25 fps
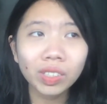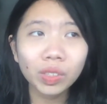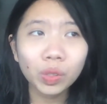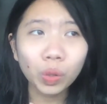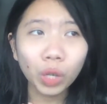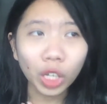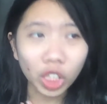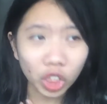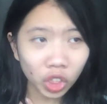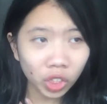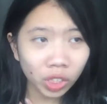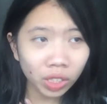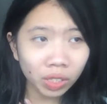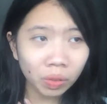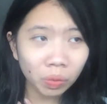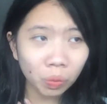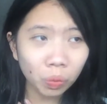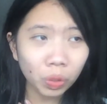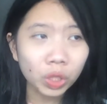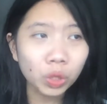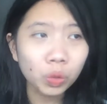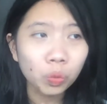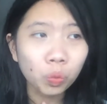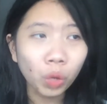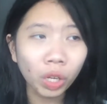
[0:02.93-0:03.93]
question
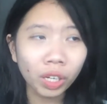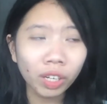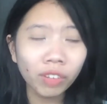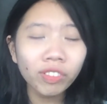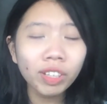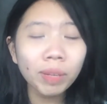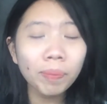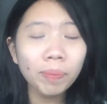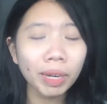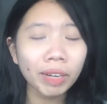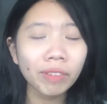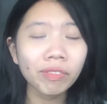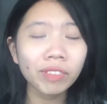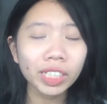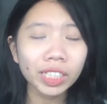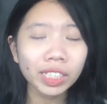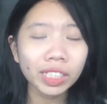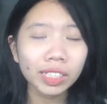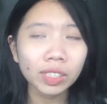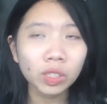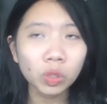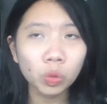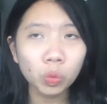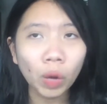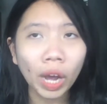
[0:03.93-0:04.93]
was one of the main
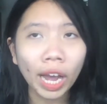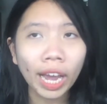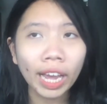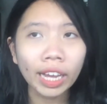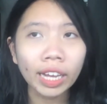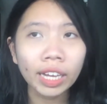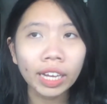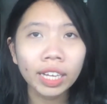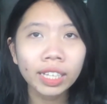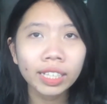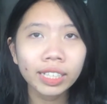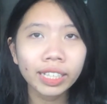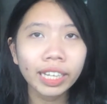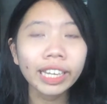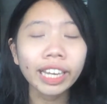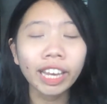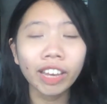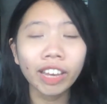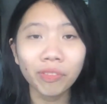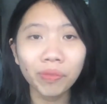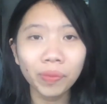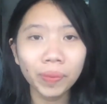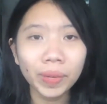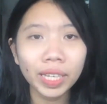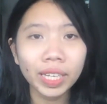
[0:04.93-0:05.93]
reasons why they
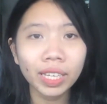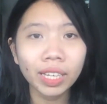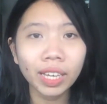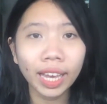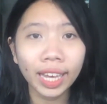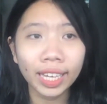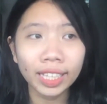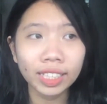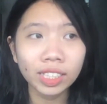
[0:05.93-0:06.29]
gave me a